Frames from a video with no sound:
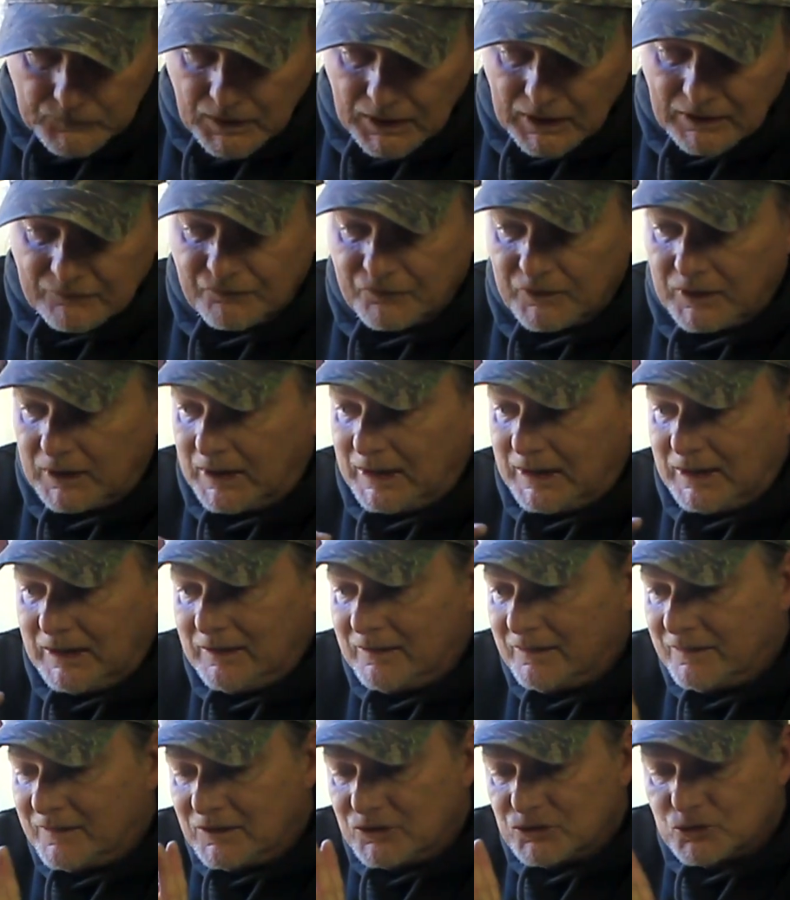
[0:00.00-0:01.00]
If any
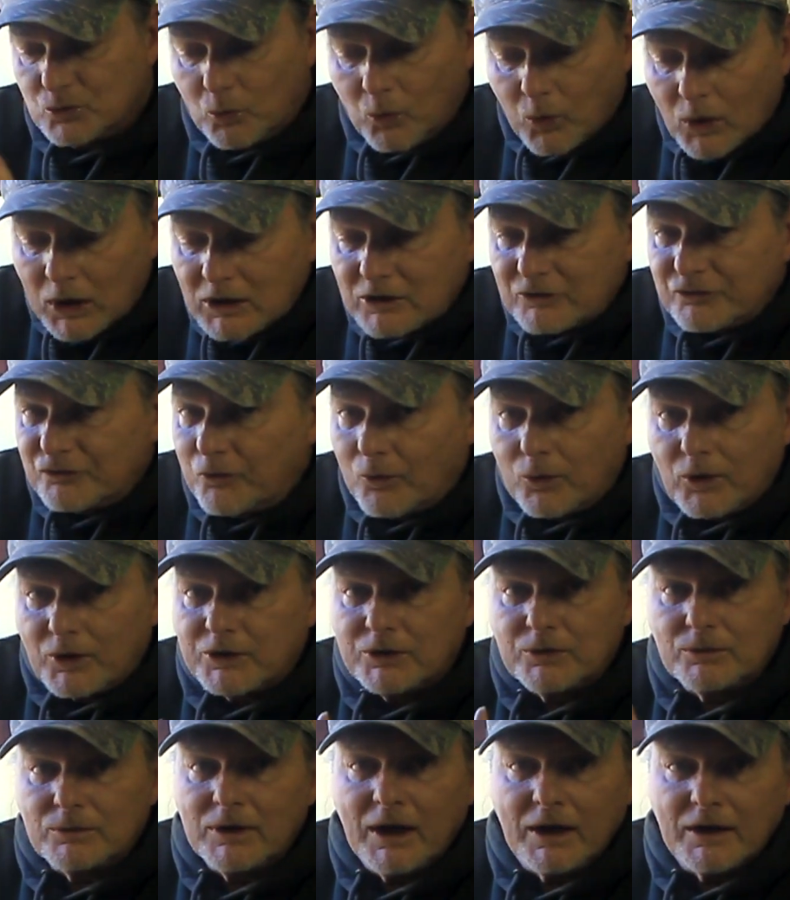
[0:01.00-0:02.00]
of these work for
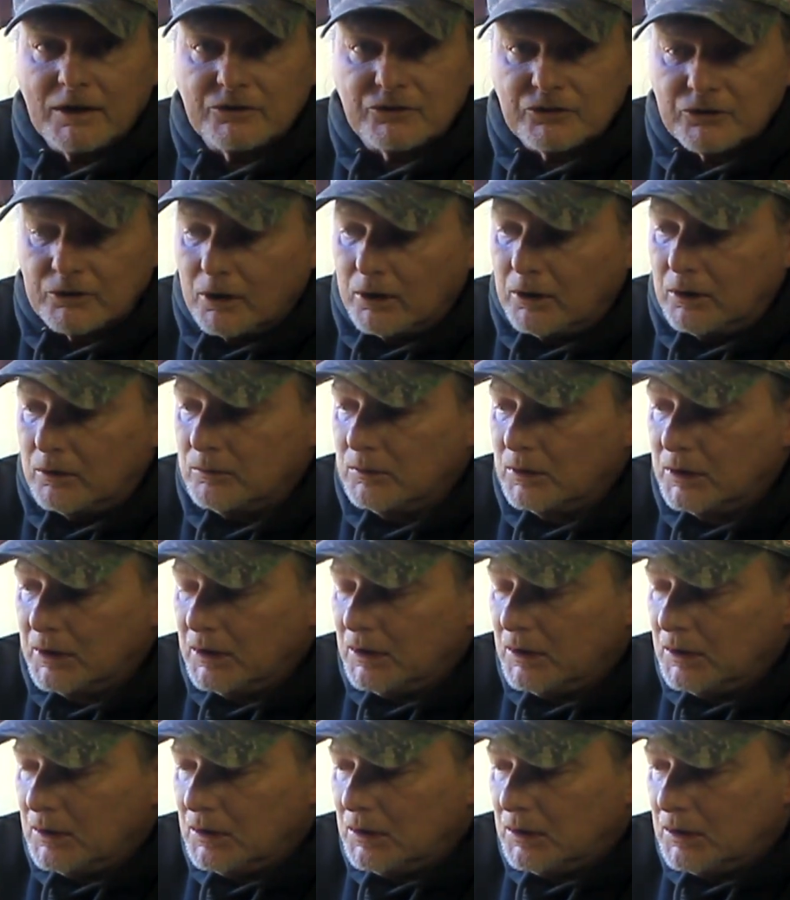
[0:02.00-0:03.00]
you, let us know.
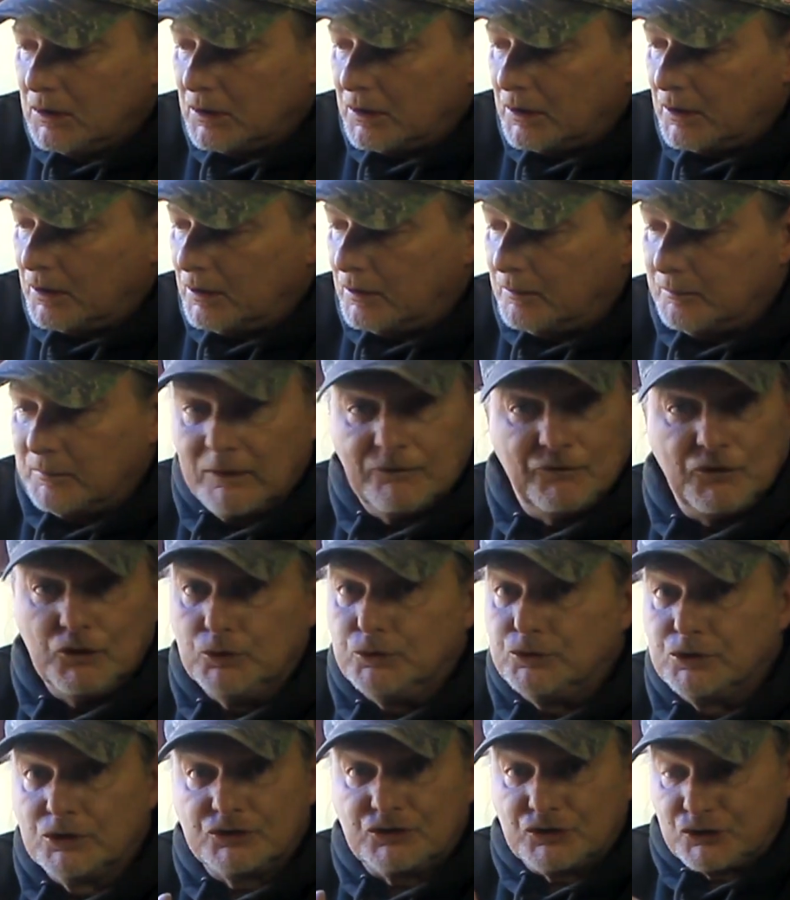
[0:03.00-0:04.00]
If you
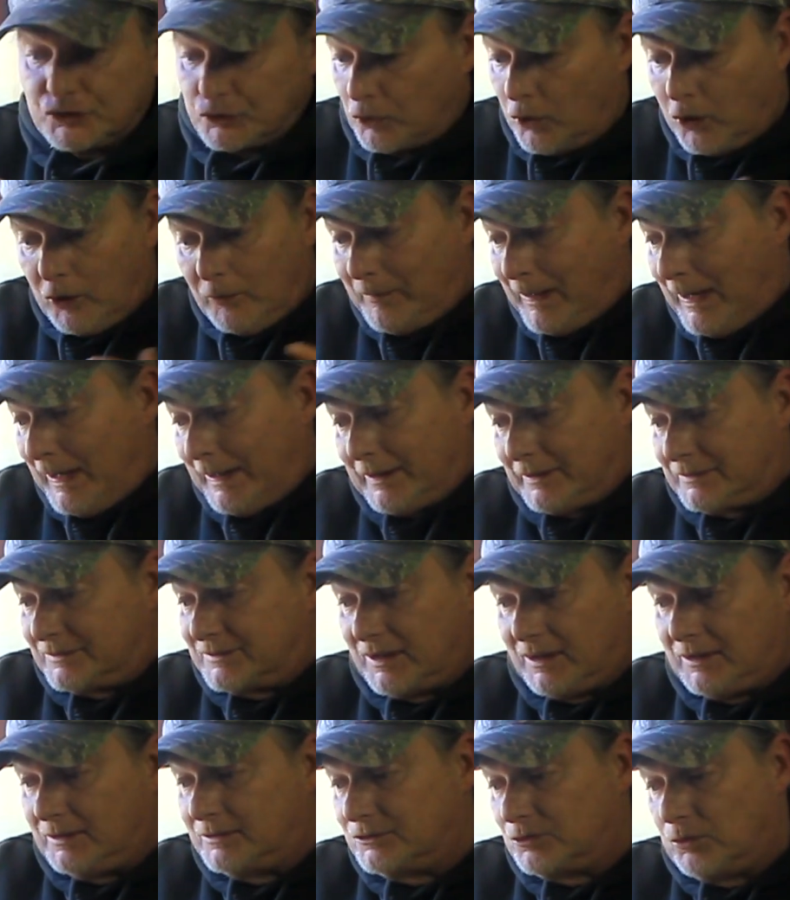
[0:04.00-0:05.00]
just throw them on at
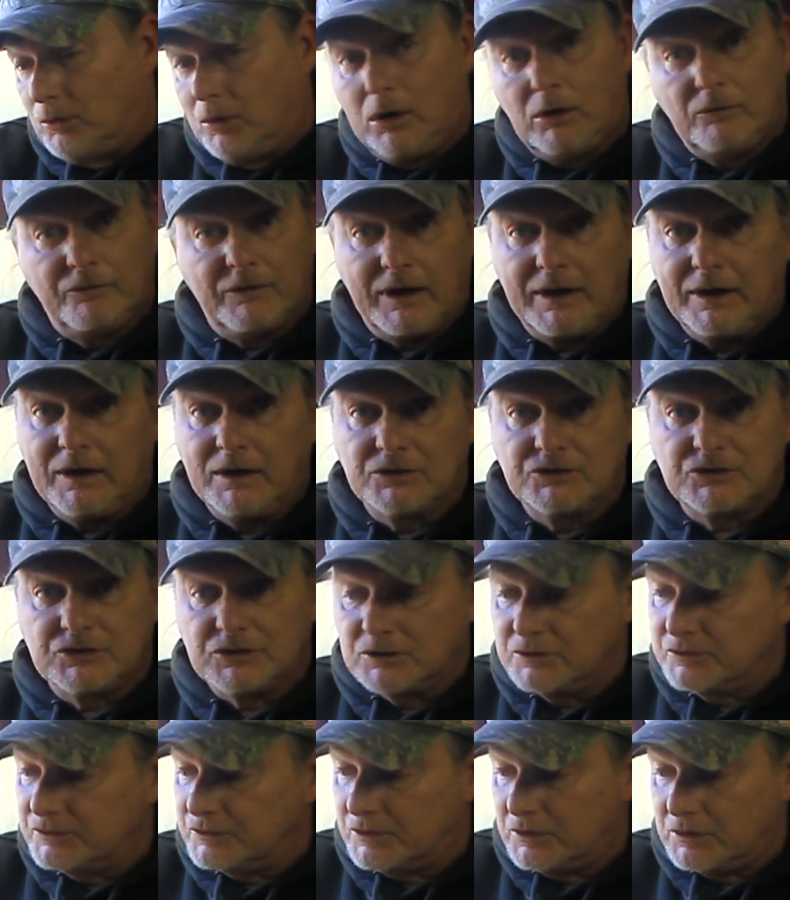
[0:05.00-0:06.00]
10, 12, 8
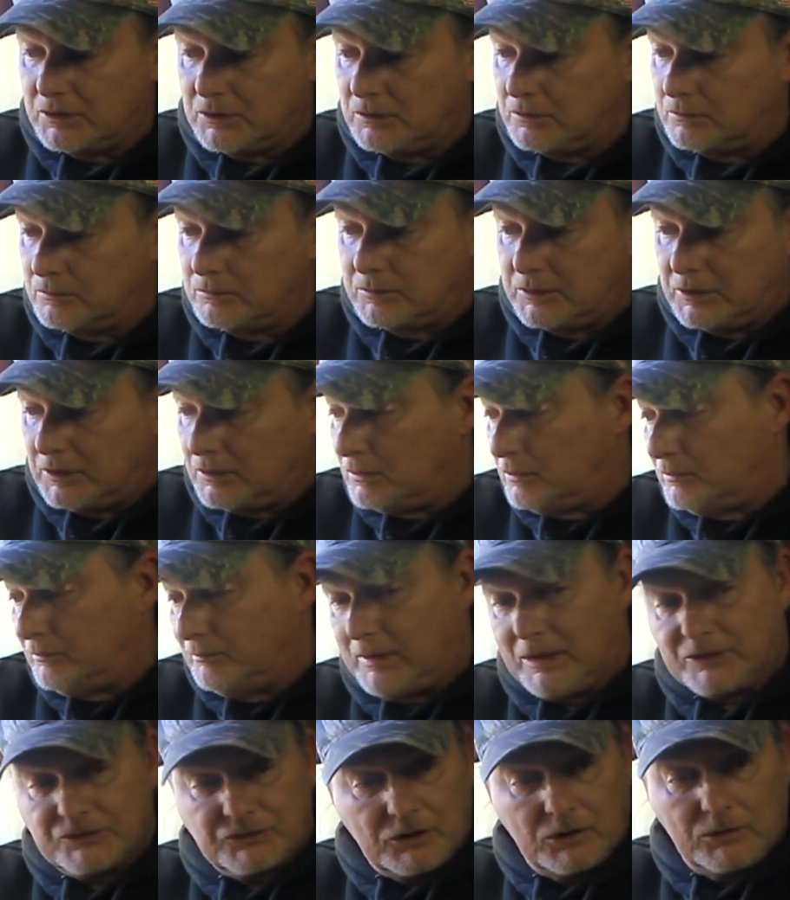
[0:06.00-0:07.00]
inches, or
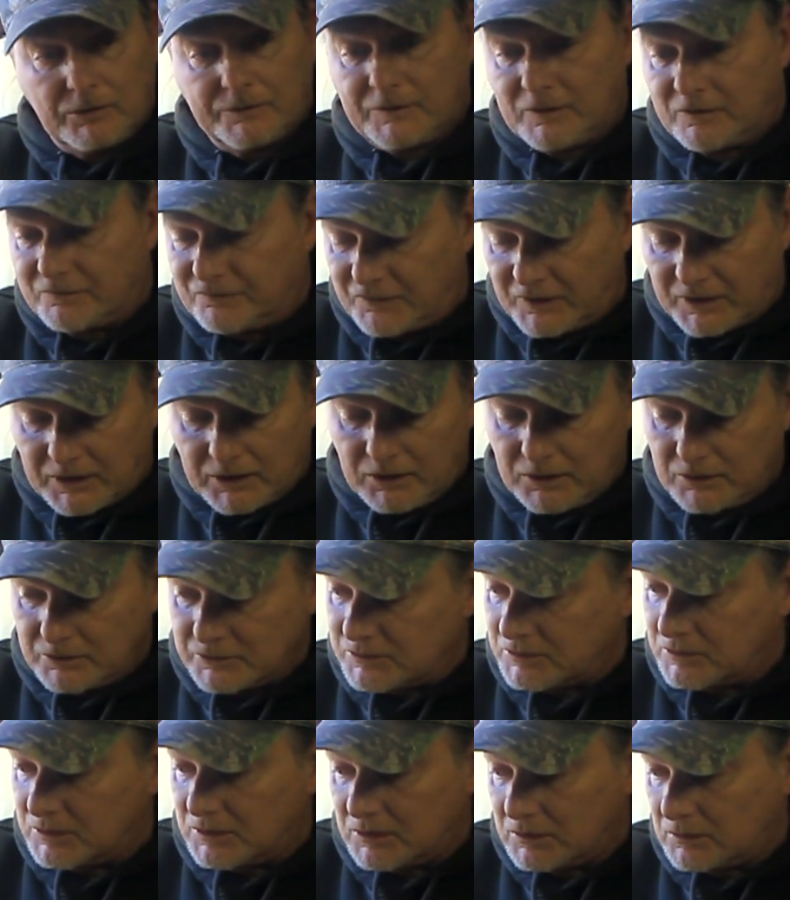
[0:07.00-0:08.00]
measure it with your fingers
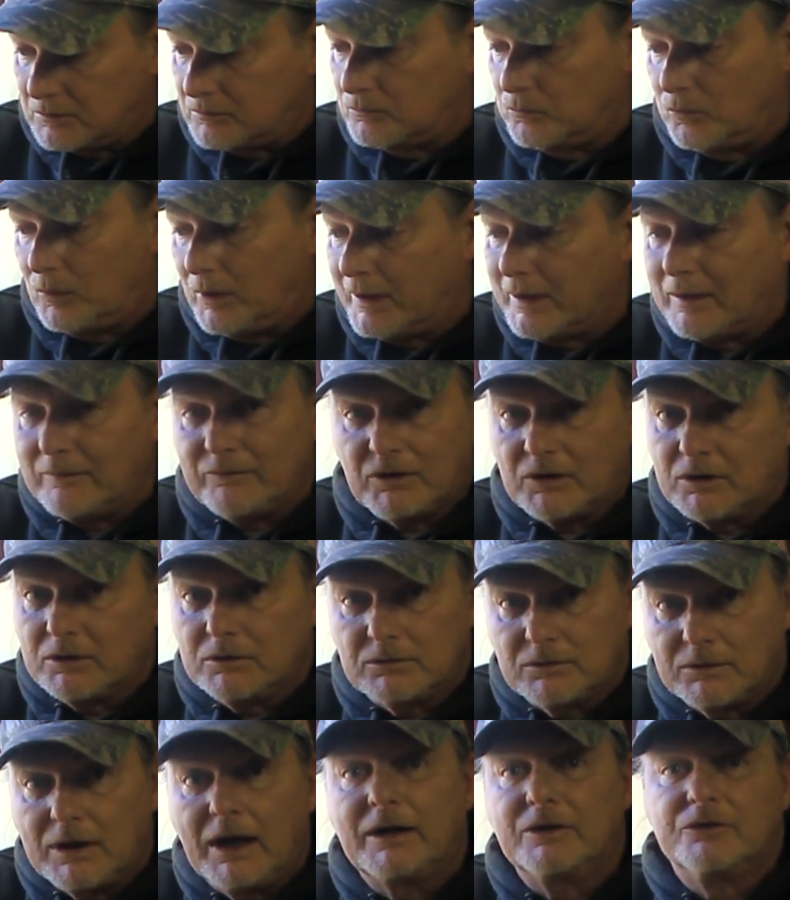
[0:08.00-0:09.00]
or whatever,
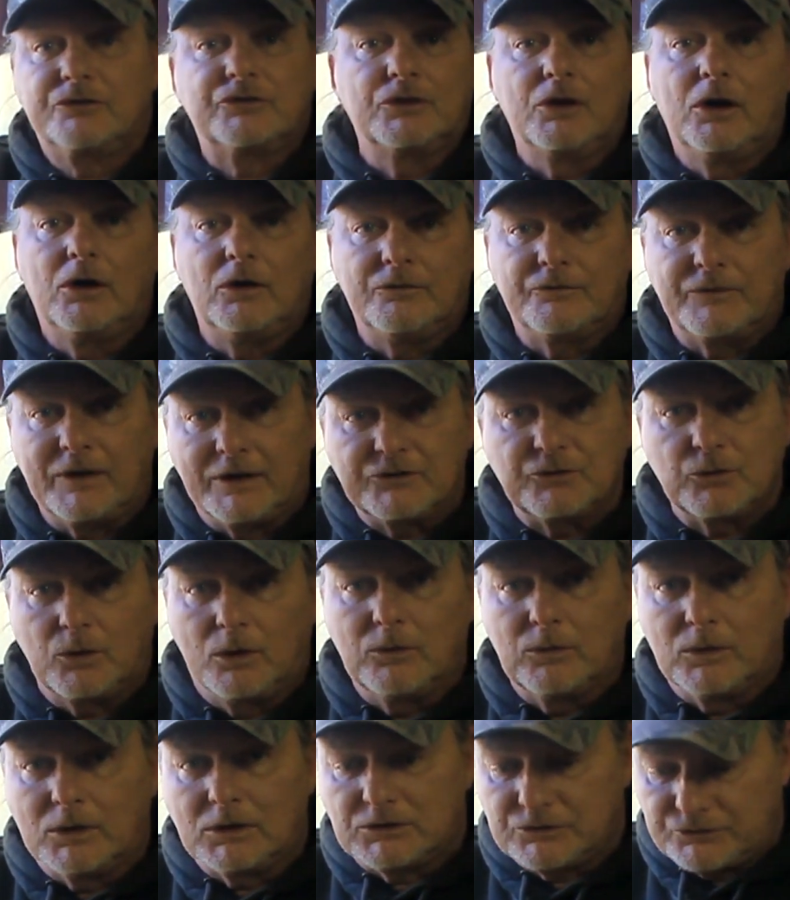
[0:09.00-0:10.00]
let us know if that's
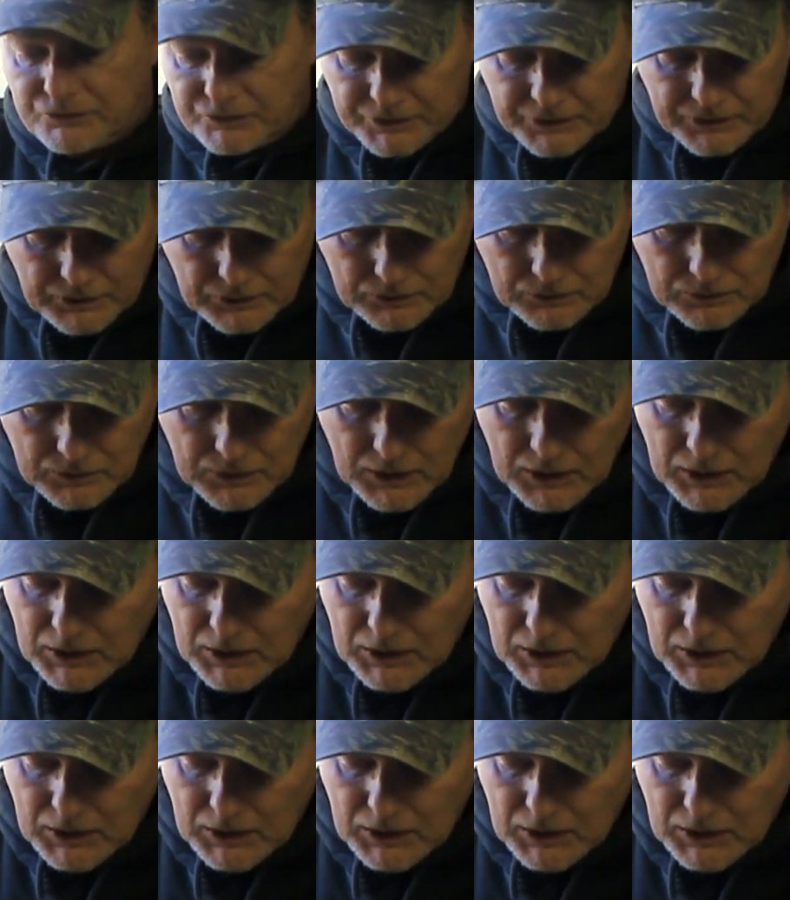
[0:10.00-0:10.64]
what works for you.